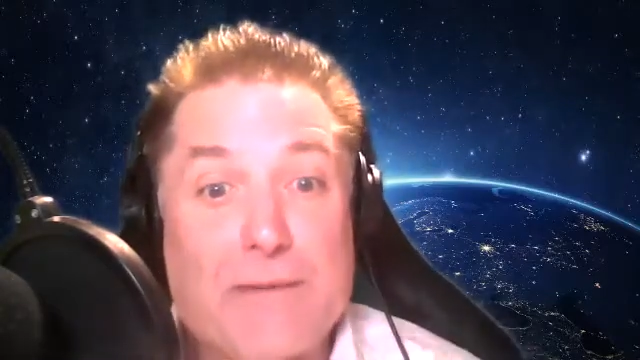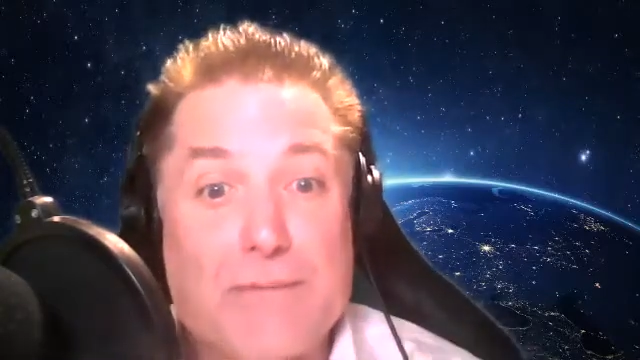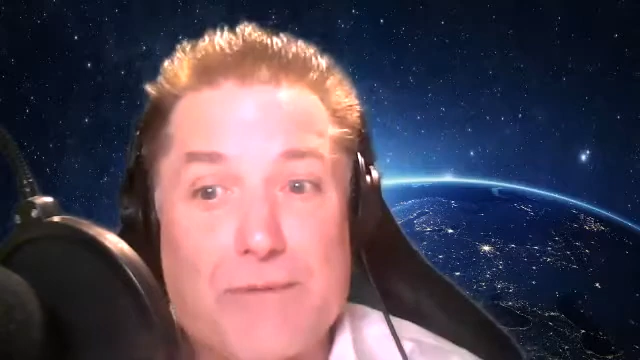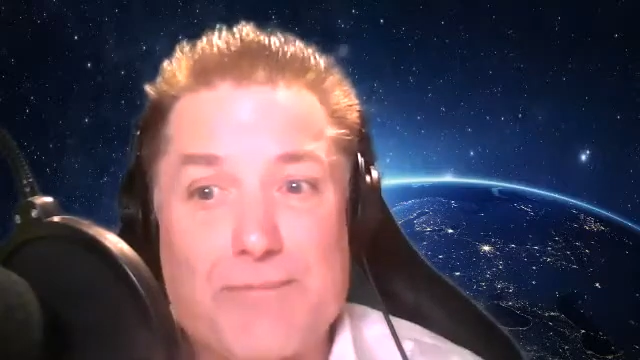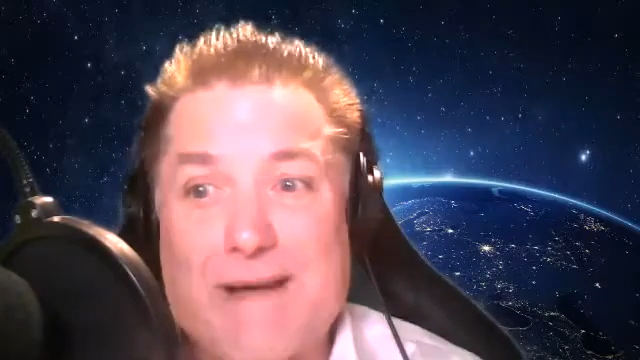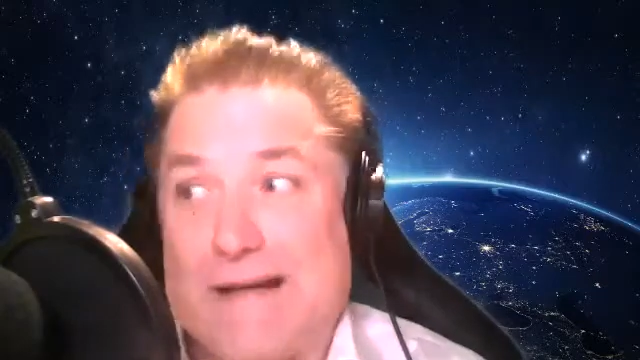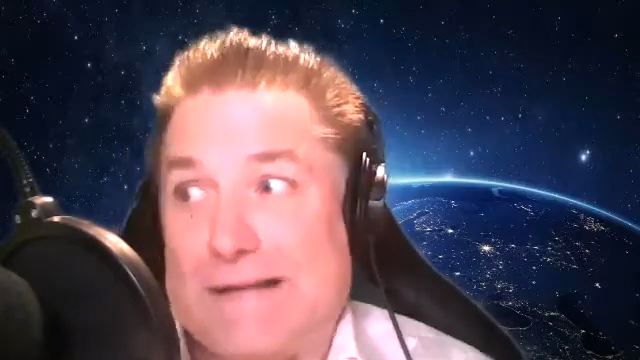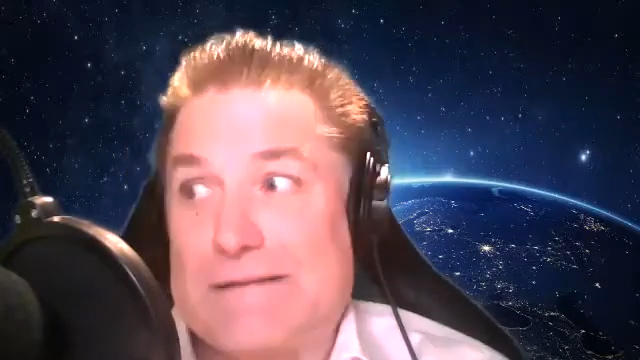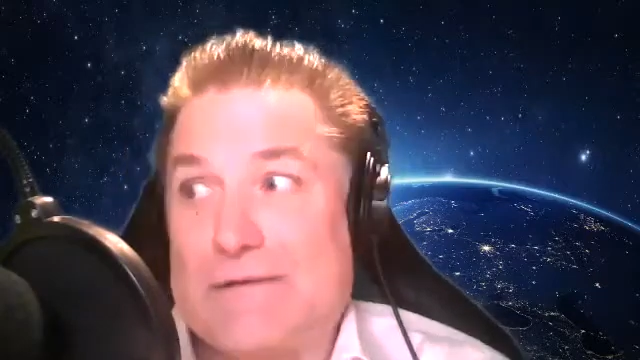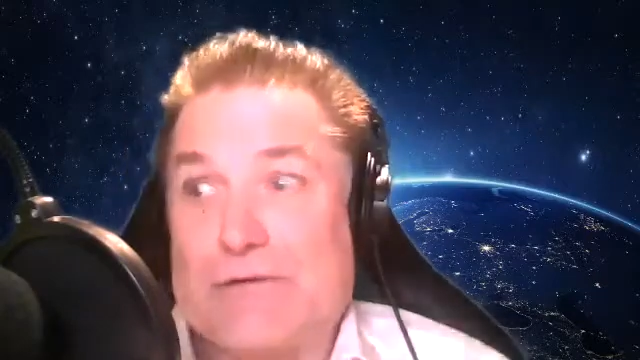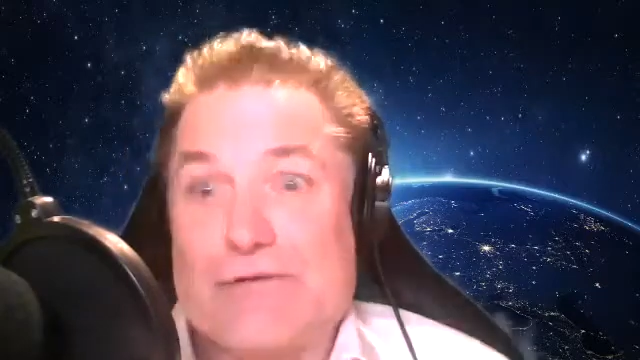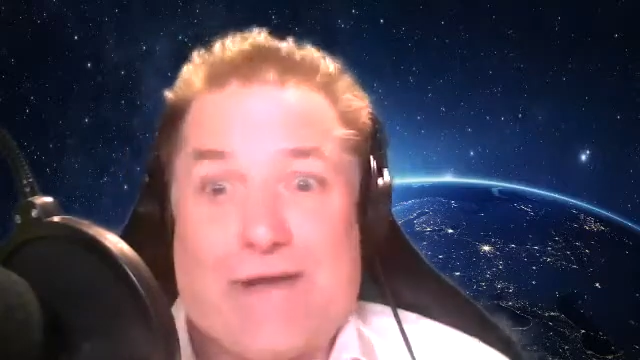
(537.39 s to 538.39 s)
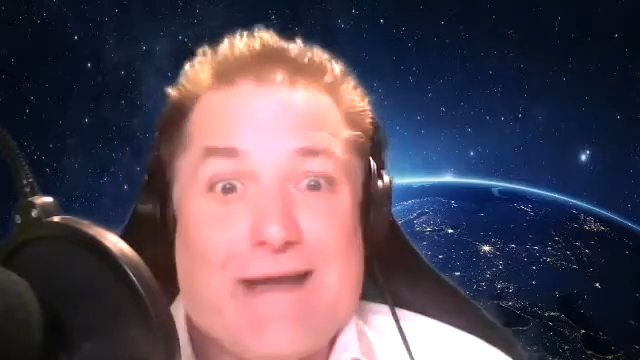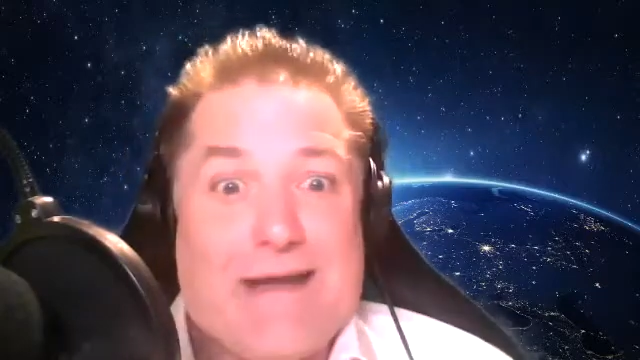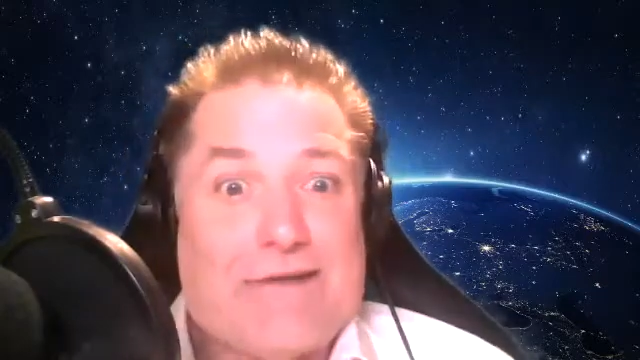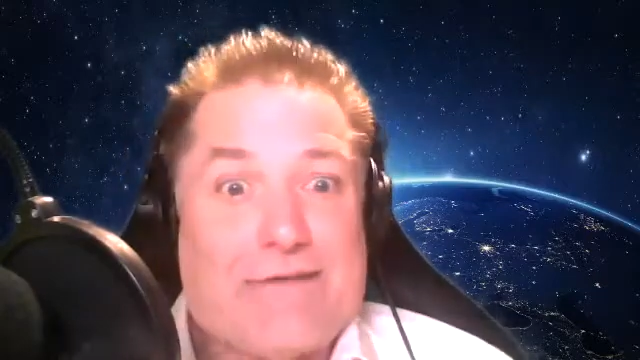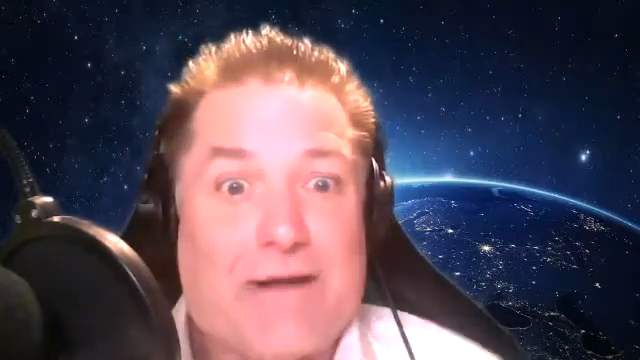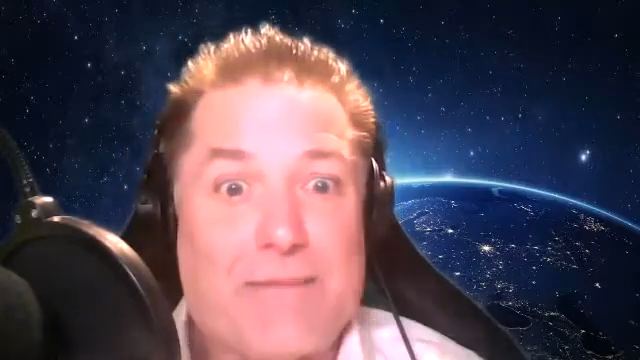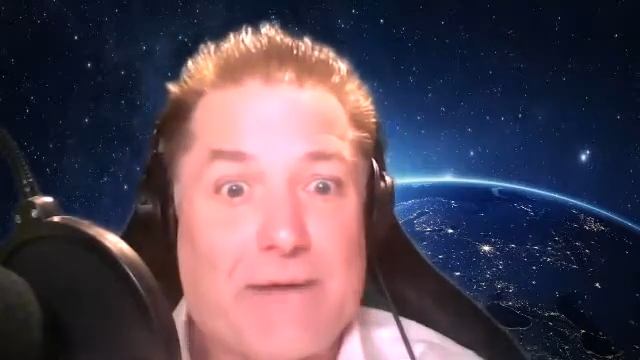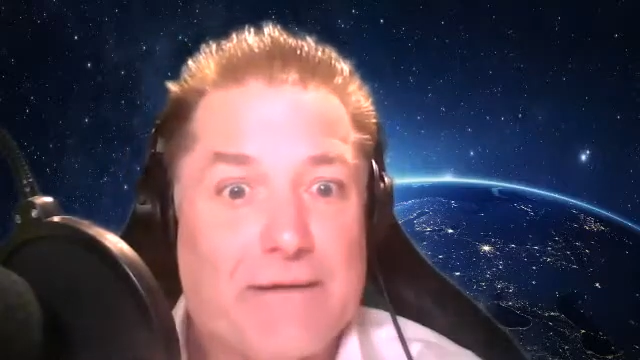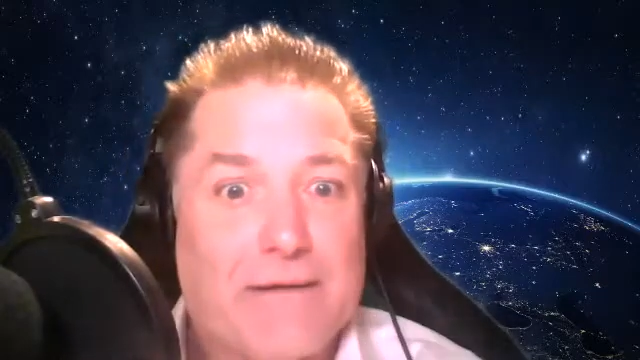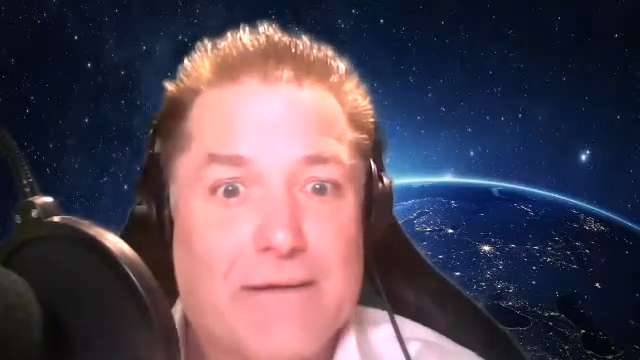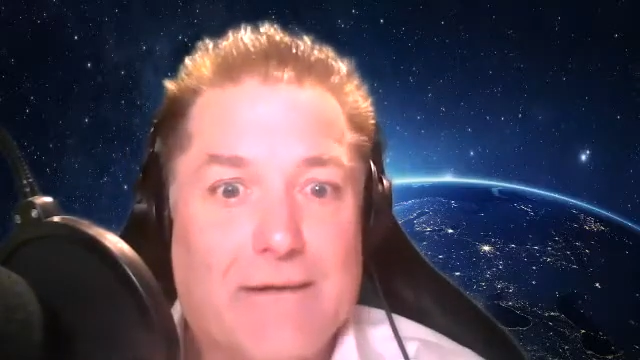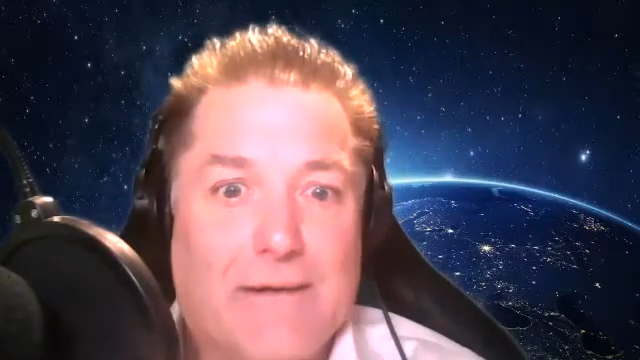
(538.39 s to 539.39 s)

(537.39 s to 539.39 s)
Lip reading: but back in those days, I mean,